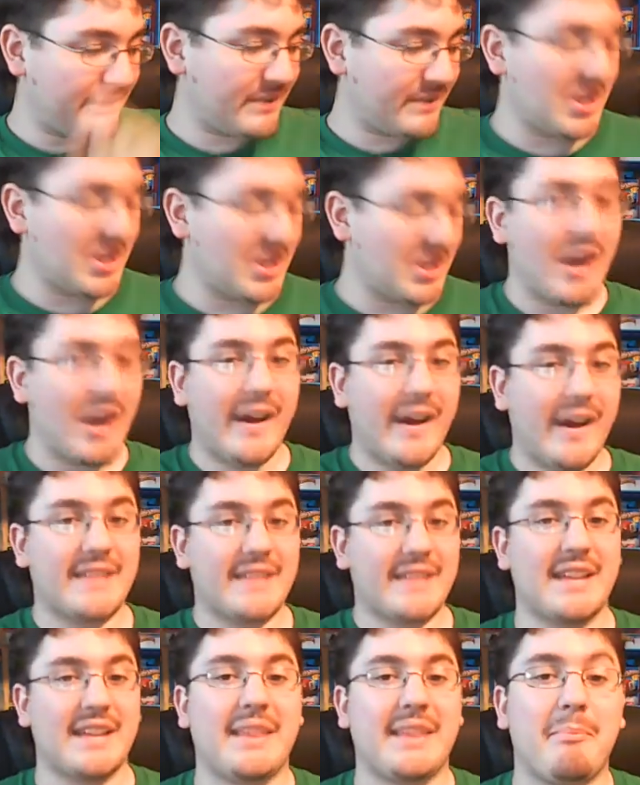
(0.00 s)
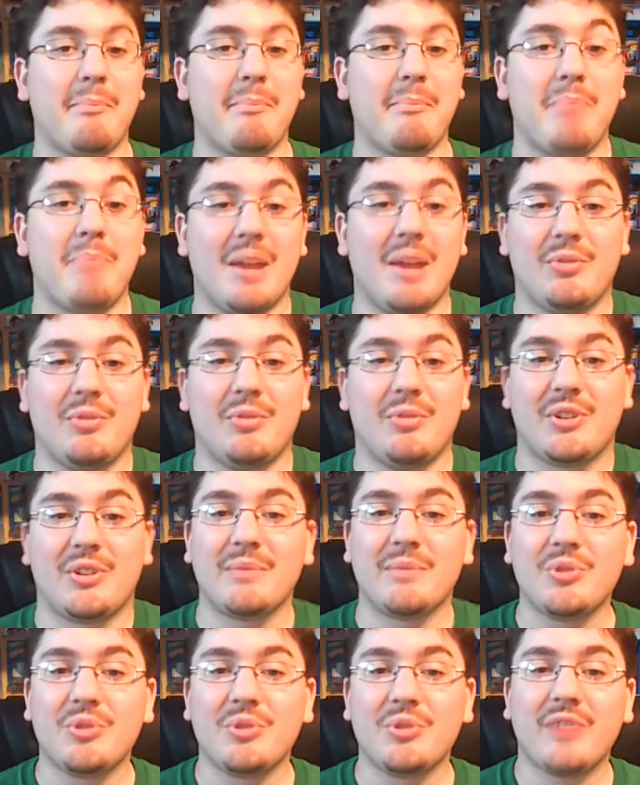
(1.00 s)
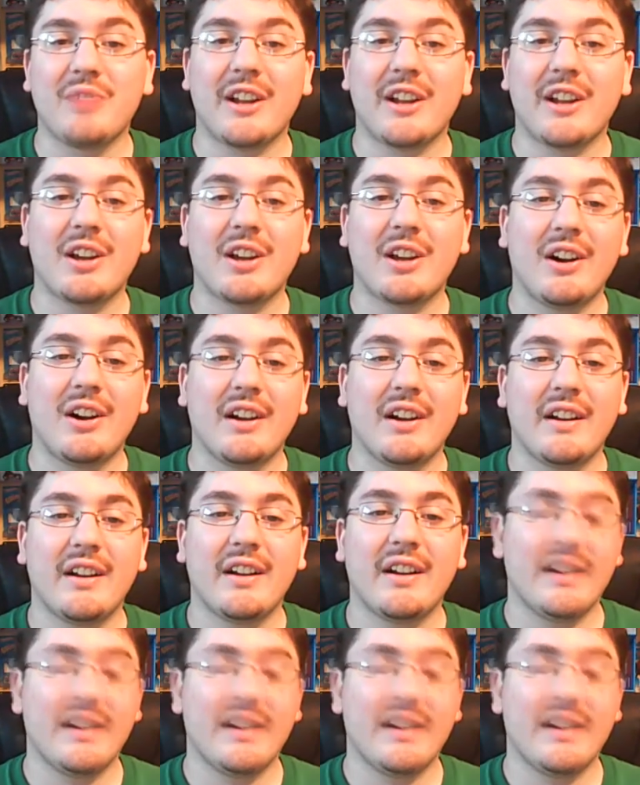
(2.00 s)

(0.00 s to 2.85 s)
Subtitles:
You know how I said the bubble could move on a car?